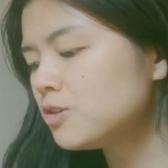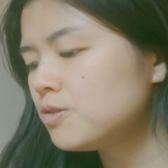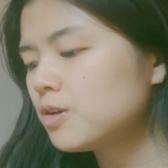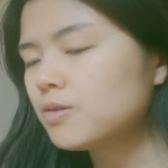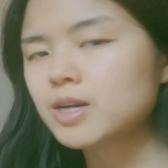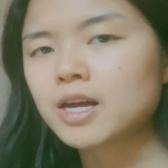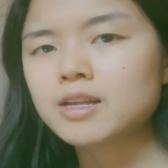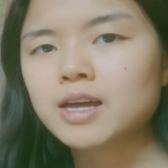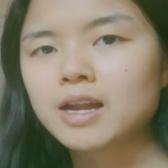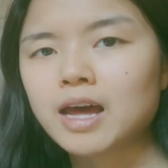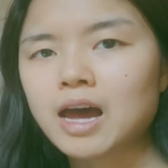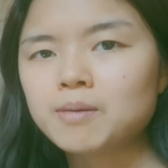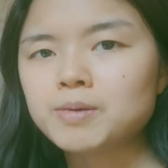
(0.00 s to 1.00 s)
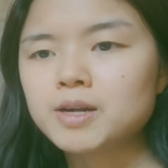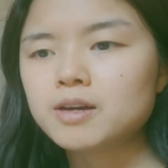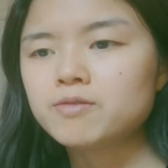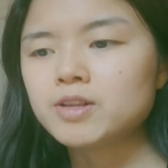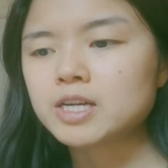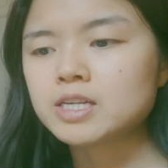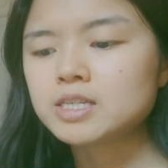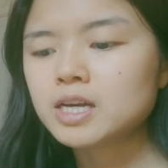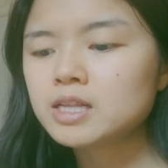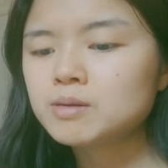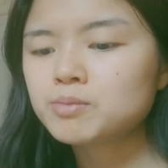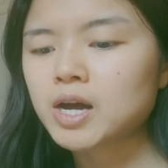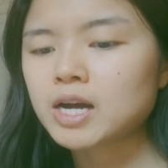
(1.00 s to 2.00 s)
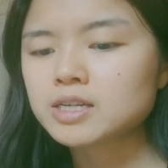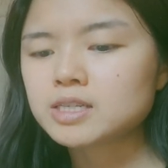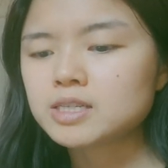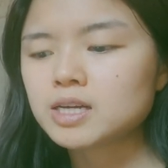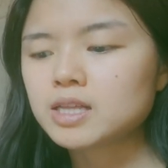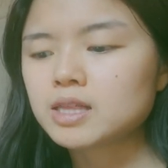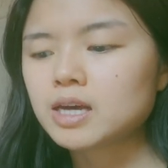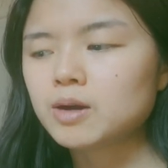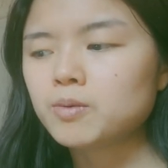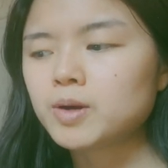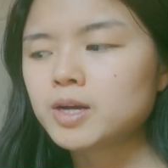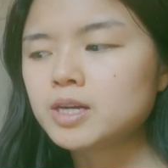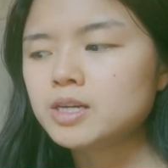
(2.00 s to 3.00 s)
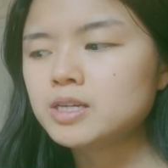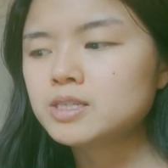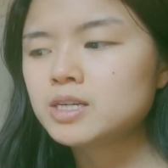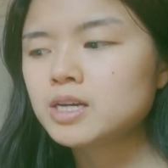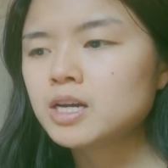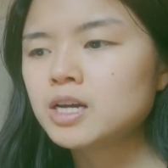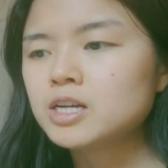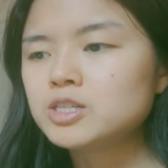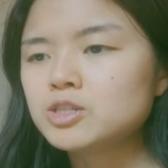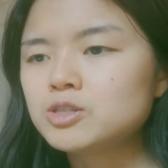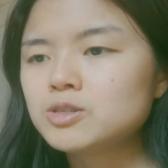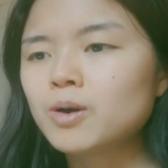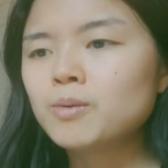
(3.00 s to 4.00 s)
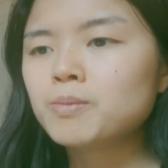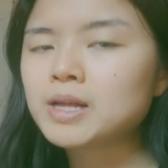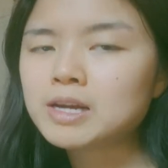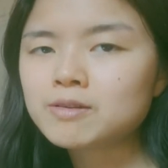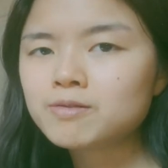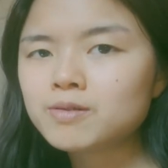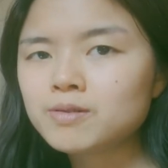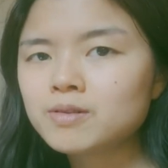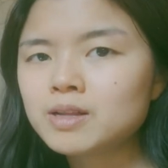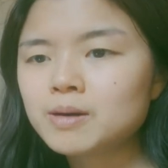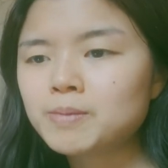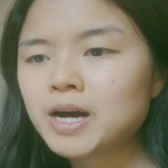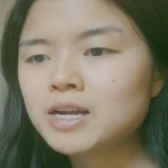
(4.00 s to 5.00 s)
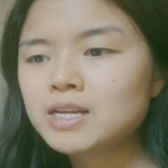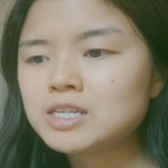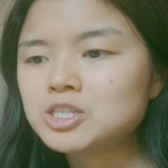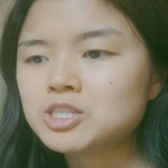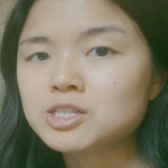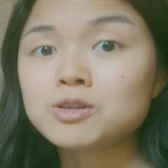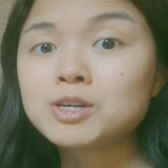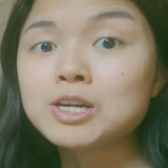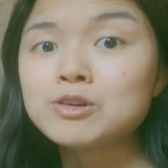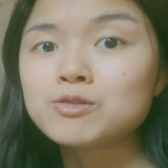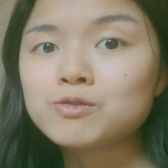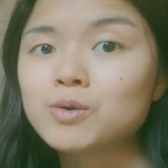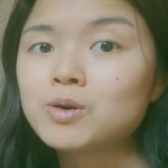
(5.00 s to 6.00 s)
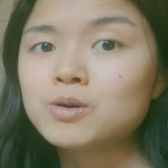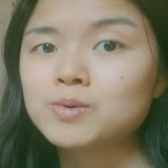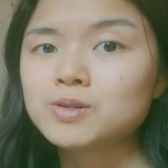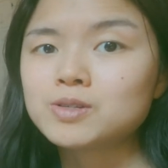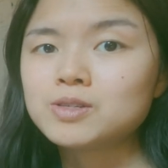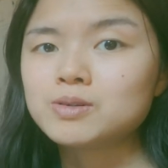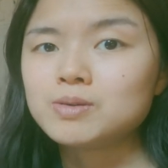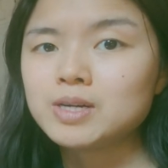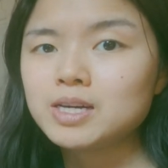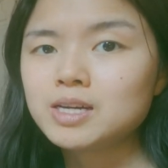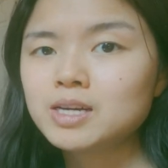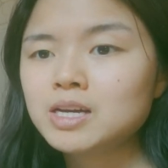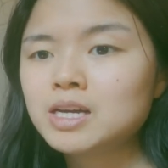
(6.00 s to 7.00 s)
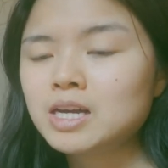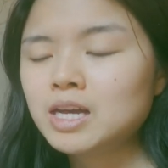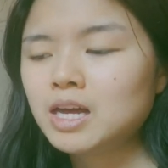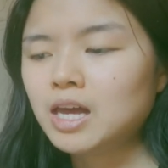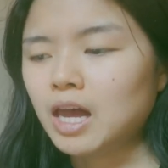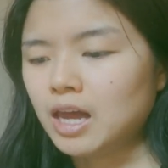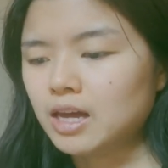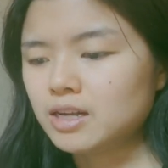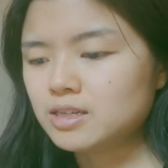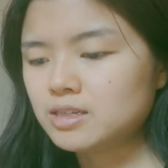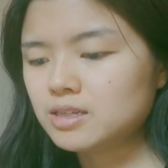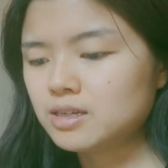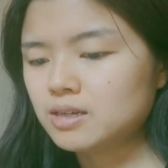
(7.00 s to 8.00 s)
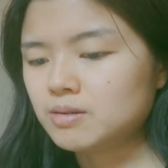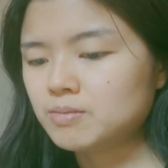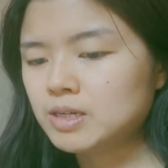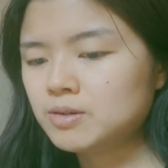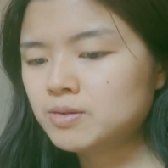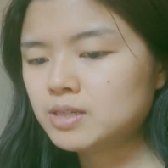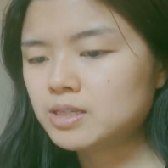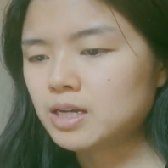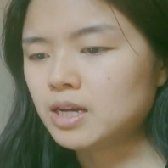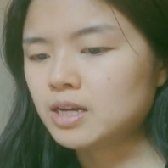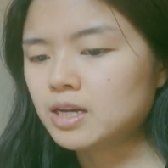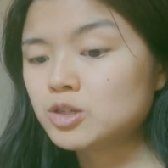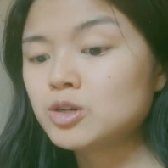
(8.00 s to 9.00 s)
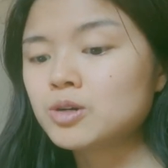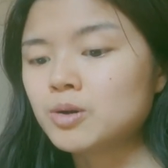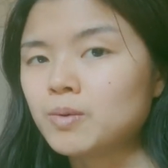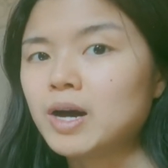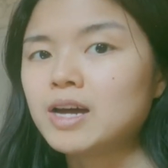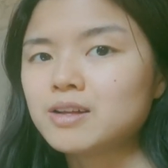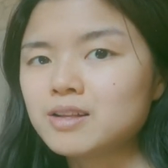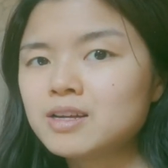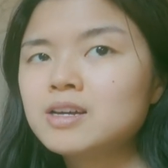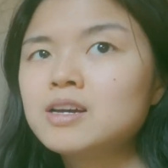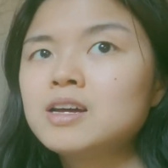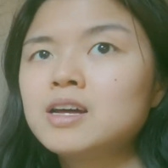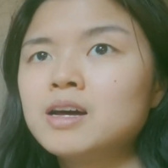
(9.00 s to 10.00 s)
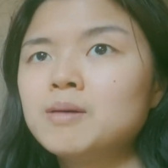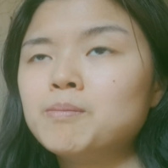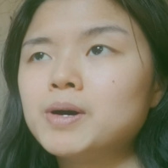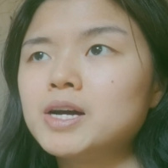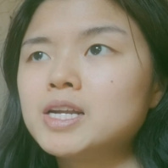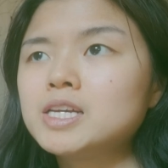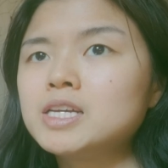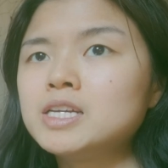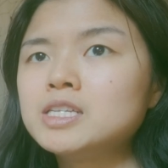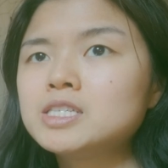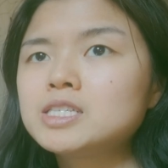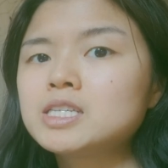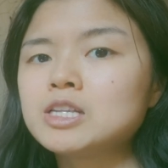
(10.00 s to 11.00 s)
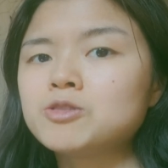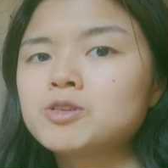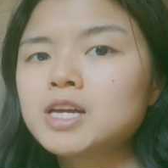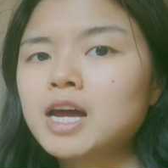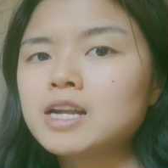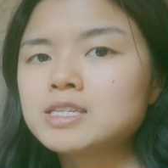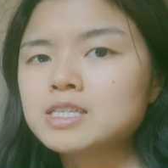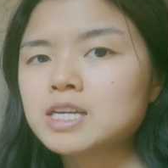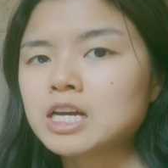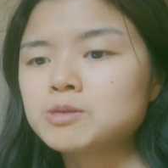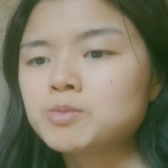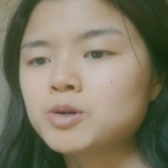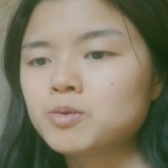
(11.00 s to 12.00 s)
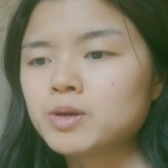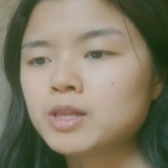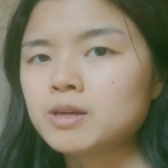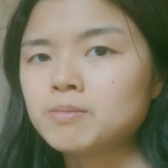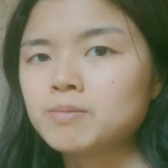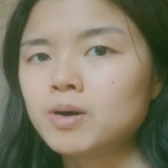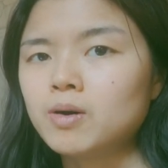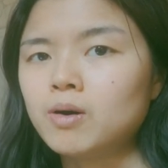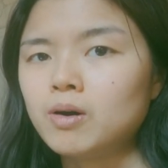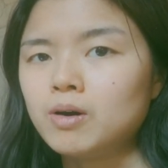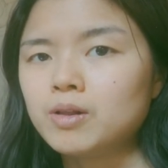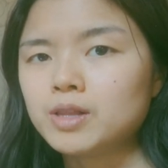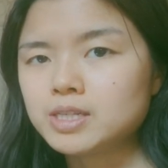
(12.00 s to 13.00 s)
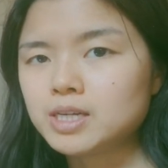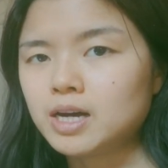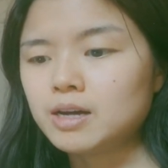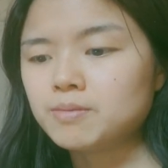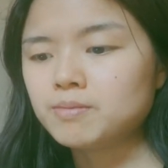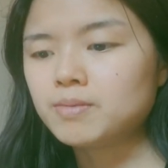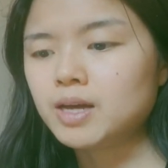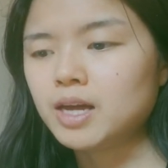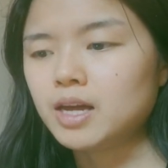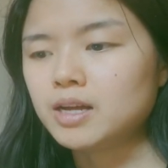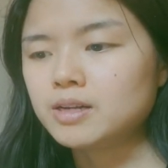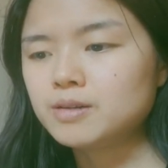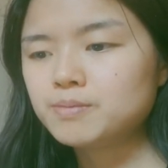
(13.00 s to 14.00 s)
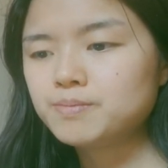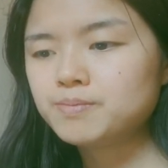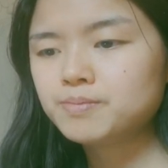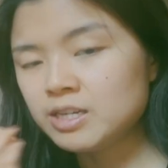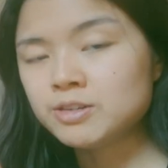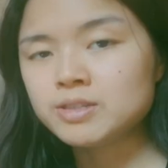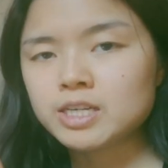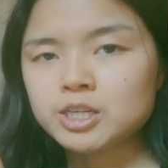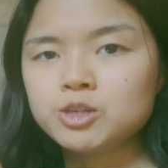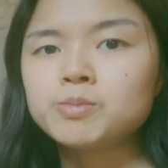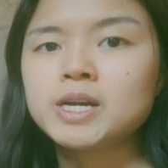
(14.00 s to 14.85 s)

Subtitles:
you get in that habit of like a daily practice like that, where he's just so playful about it and just looking forward to it? And he was saying it took a while, but he just literally had a sketchbook with him all the time. And he was like, you